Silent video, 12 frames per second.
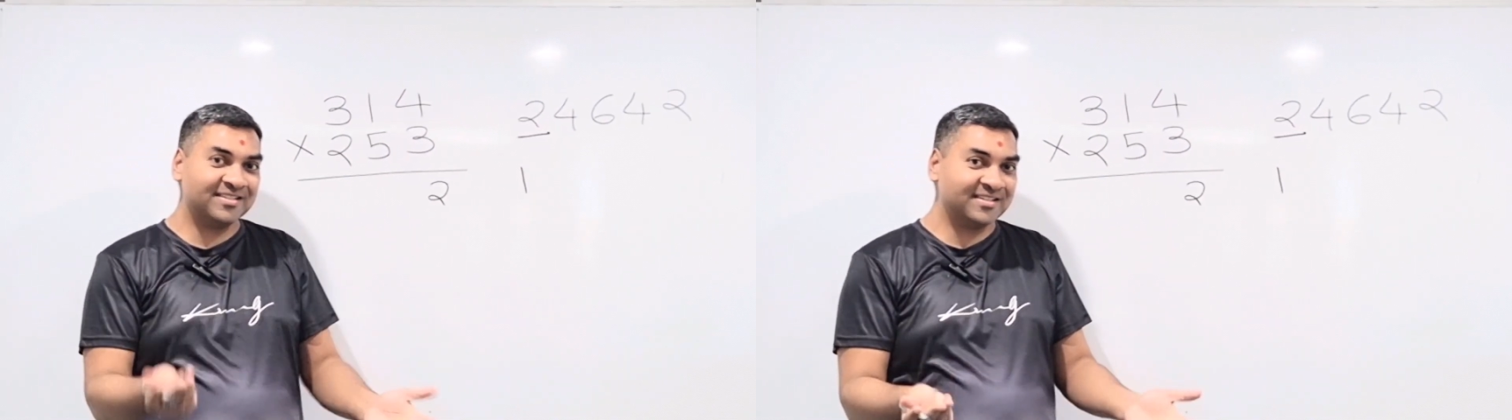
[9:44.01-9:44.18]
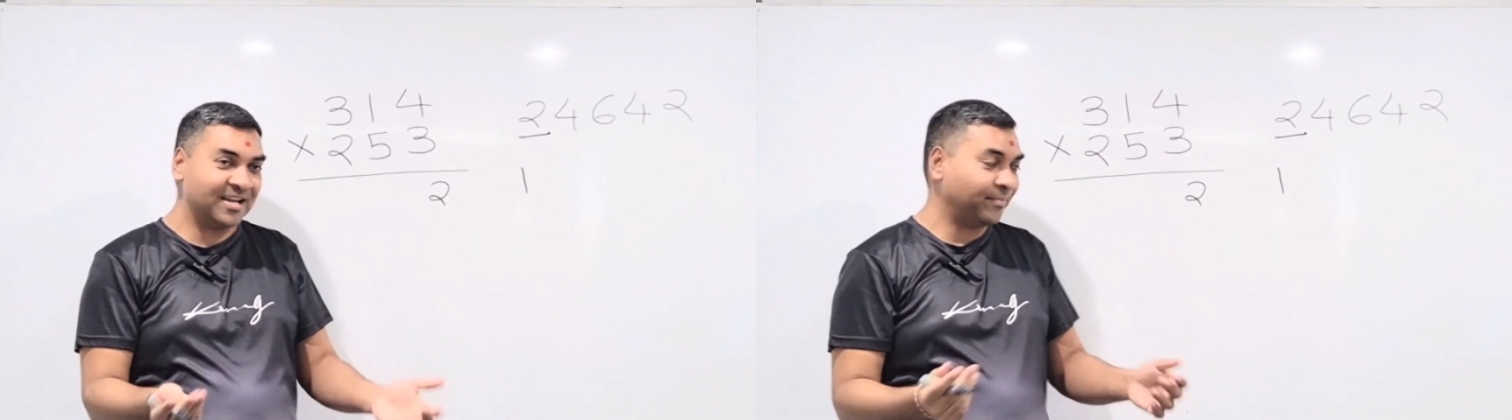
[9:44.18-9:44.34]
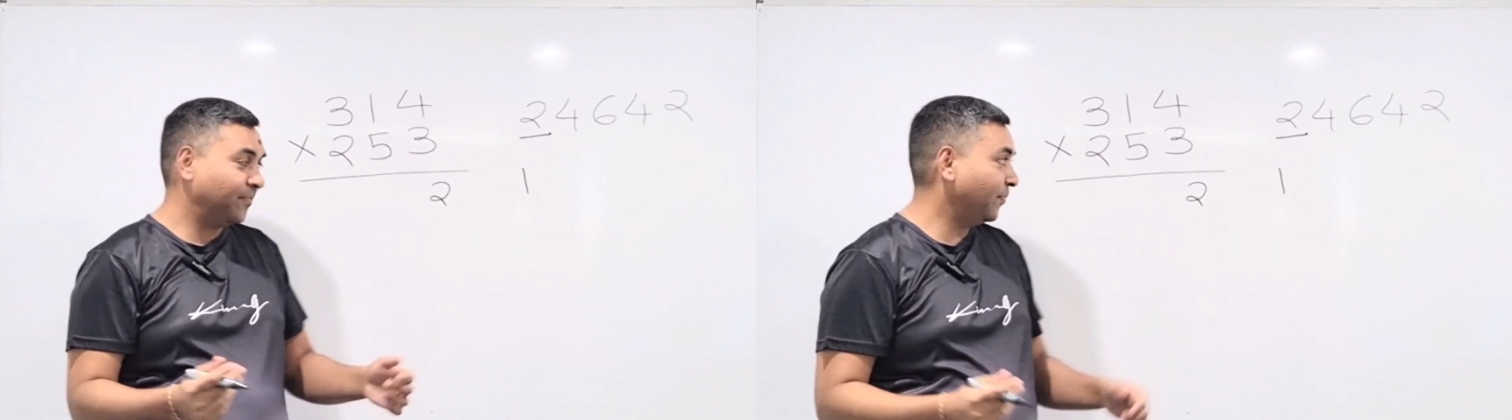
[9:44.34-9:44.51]

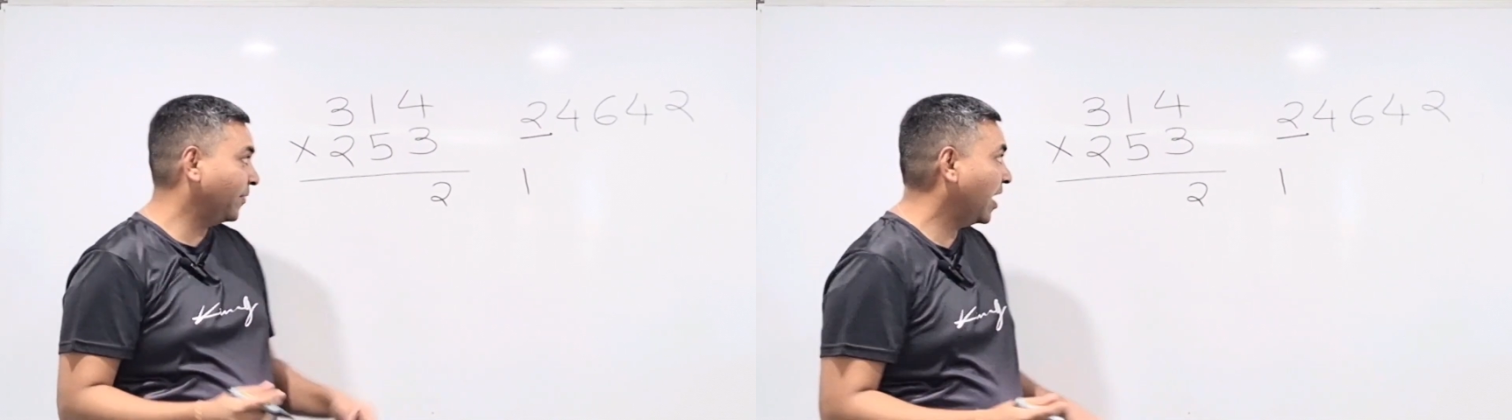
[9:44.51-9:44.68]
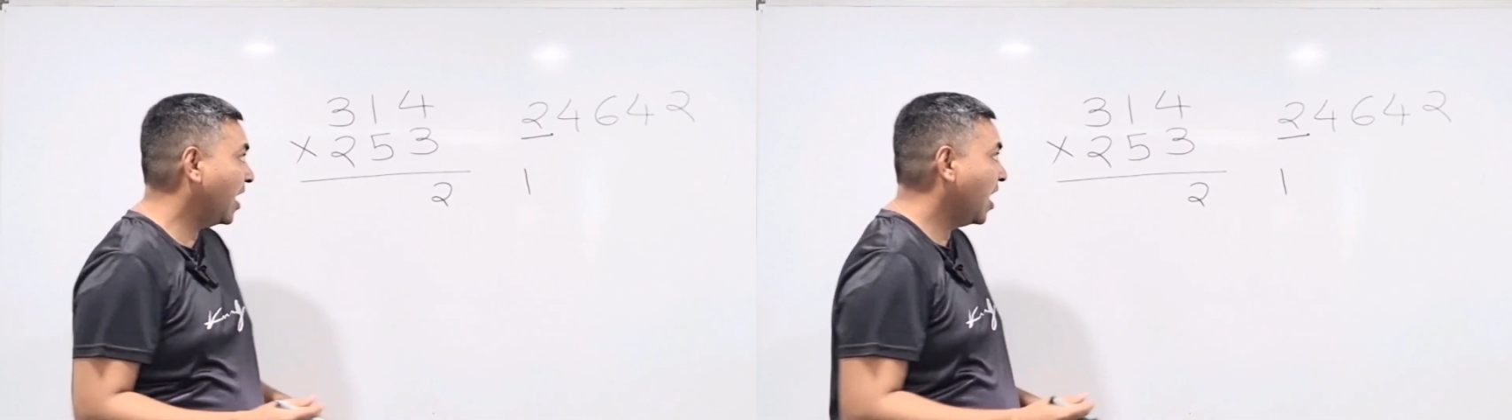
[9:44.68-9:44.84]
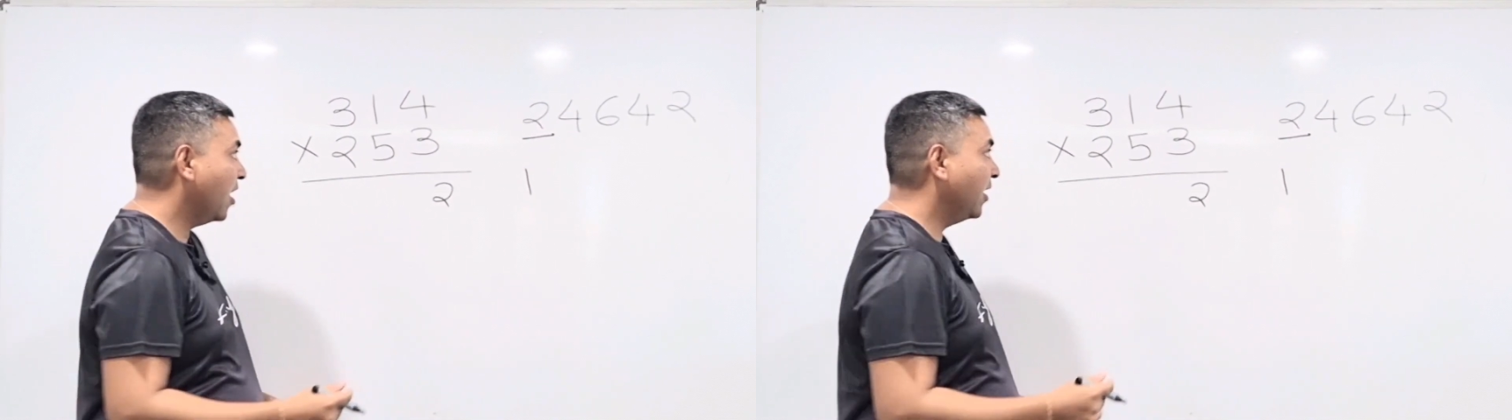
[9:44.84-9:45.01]
step.
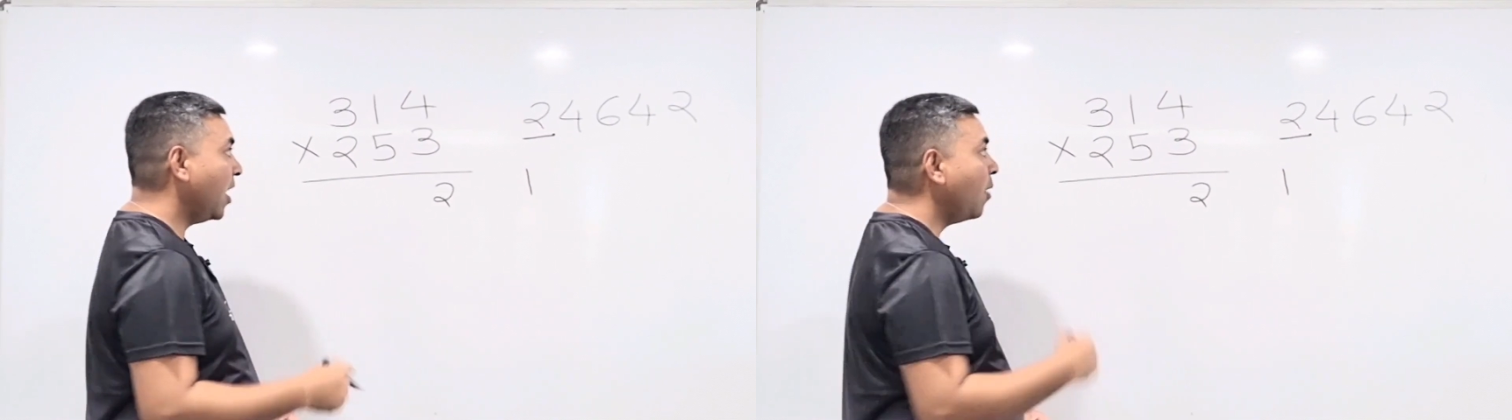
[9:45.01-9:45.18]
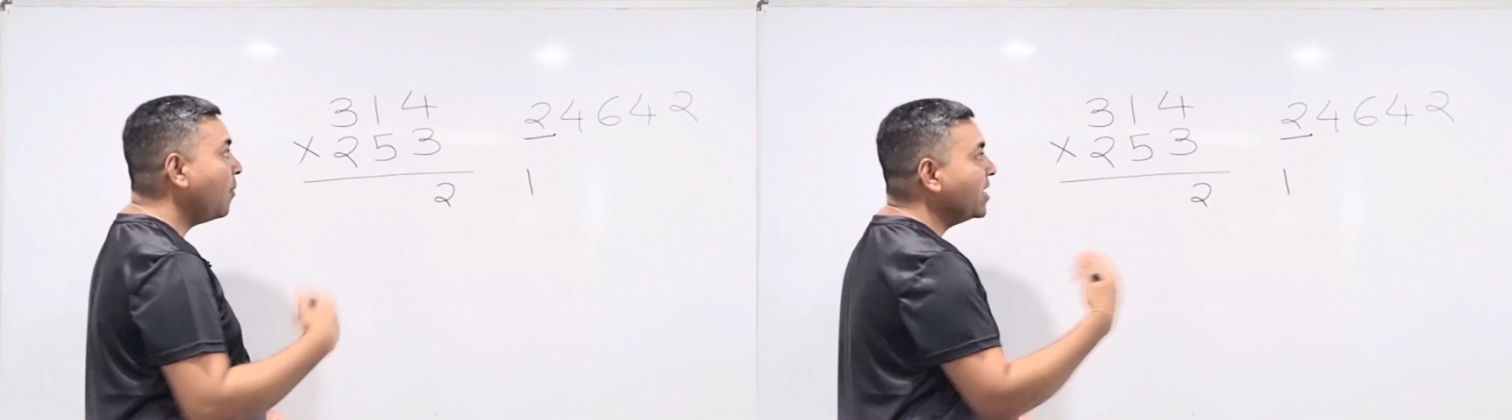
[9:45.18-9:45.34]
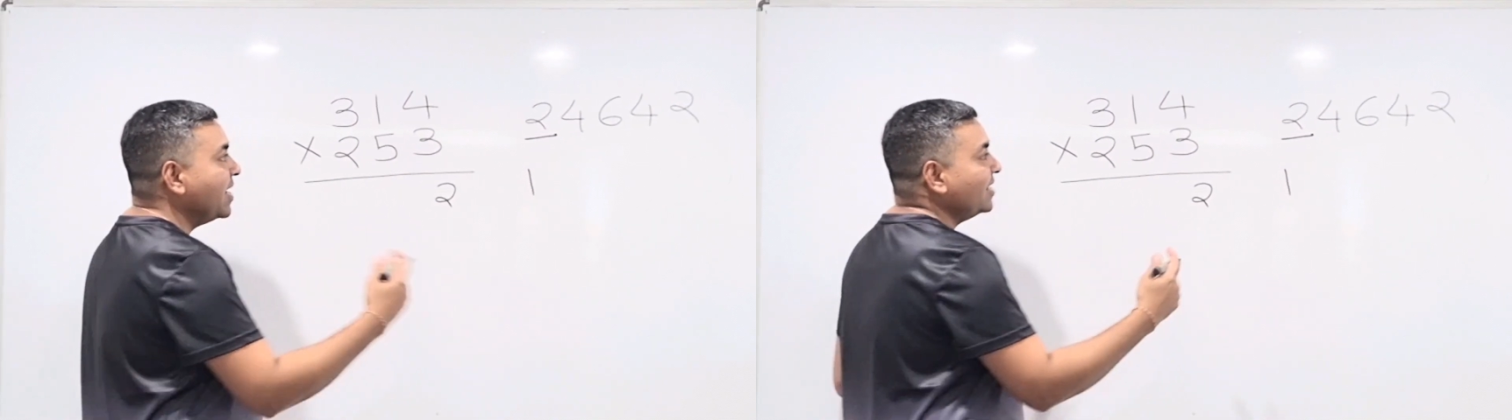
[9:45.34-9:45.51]
Now
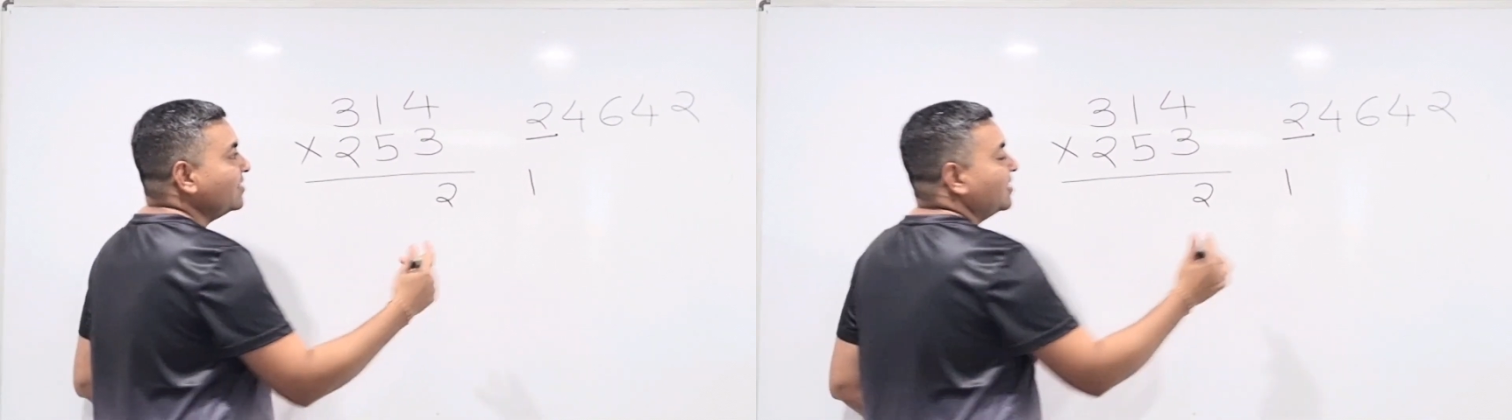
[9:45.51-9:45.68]
my next